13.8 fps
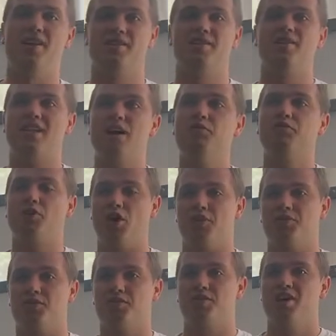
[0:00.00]
it, the south
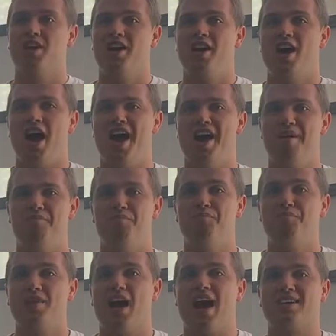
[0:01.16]
coast um,
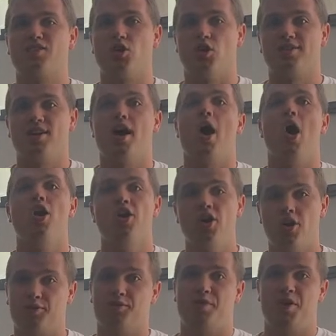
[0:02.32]
has got a
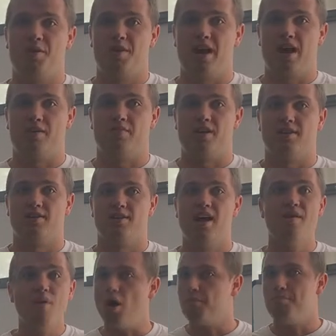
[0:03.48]
lot of urban areas.
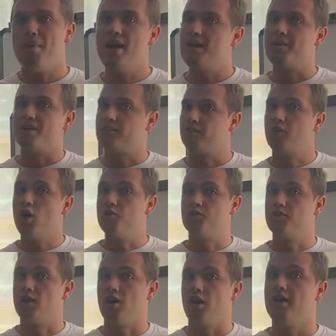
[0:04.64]
There aren't many bits of
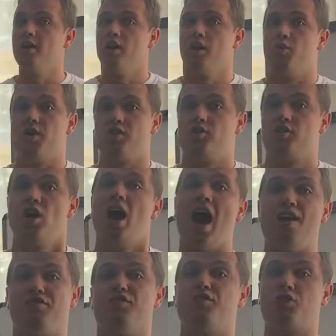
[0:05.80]
coastline which
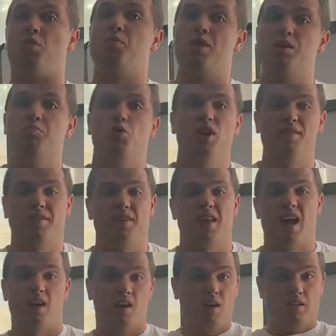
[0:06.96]
haven't got people living
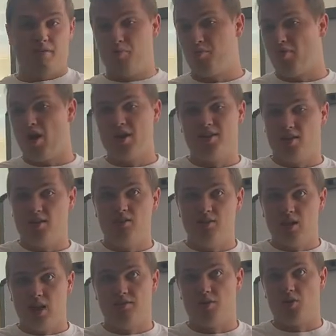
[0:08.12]
there. From Brighton,
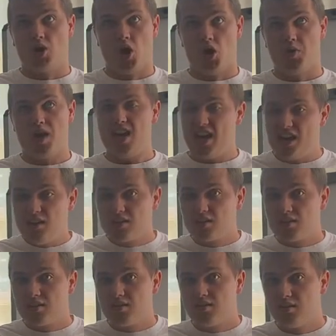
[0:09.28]
if you go
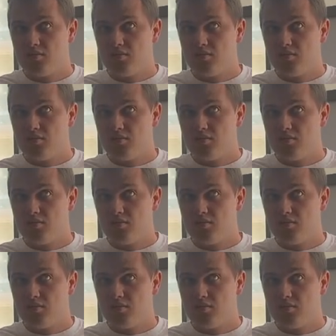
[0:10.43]
east,